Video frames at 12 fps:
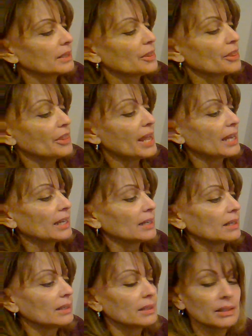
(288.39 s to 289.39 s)

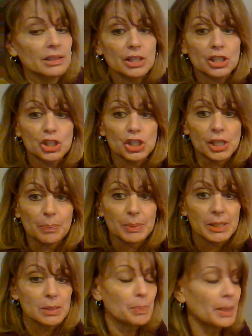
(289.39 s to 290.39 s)
Then the ship
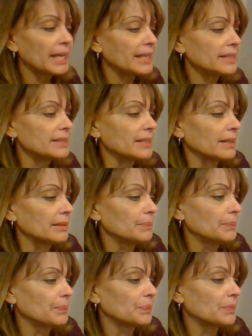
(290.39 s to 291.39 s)
is painted,
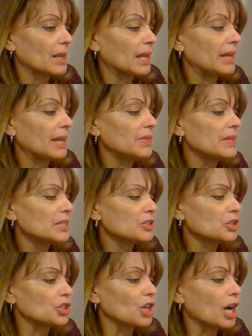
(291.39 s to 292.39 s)
and this
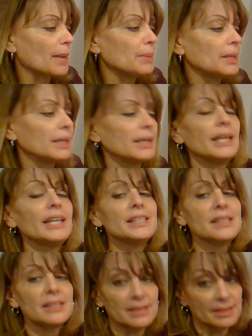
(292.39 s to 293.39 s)
job
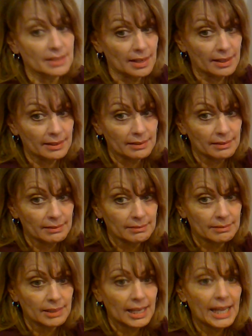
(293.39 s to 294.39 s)
is done.
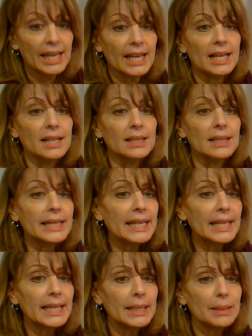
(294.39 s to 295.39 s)
It
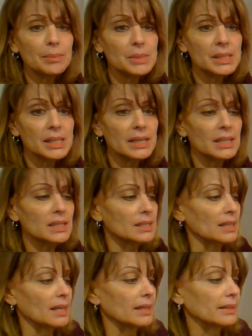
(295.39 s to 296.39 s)
gleams in the
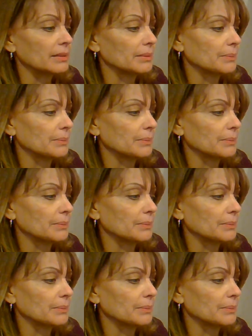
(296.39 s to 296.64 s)
sun.